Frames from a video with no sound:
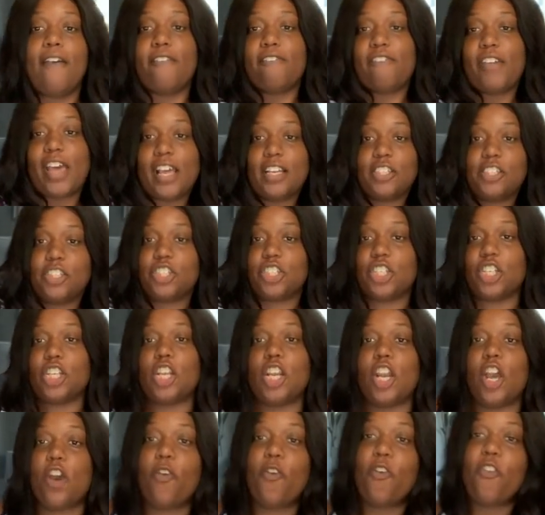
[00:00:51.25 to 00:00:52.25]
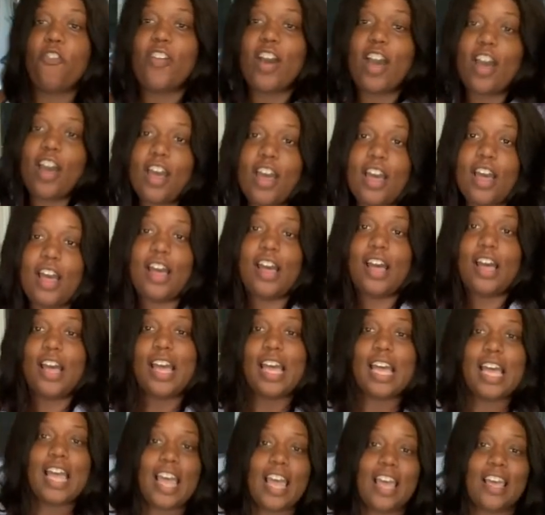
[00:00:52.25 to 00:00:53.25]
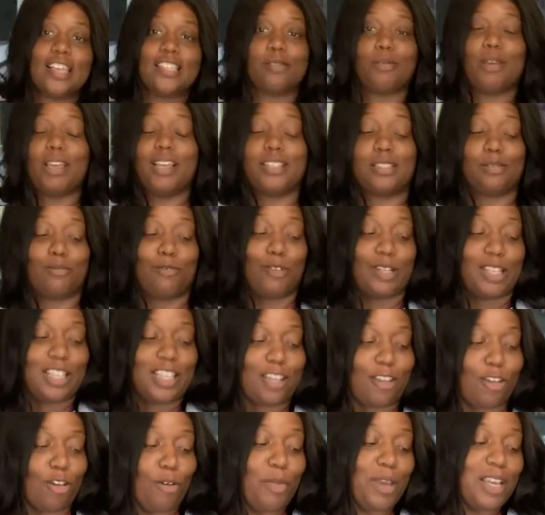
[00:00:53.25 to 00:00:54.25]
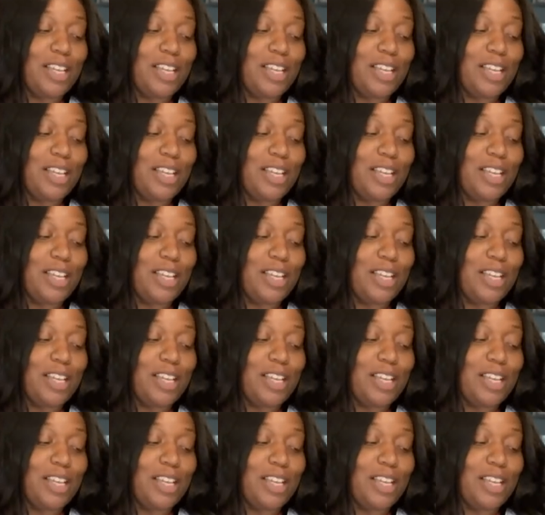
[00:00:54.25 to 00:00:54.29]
Fashion Nova. So we have some really cute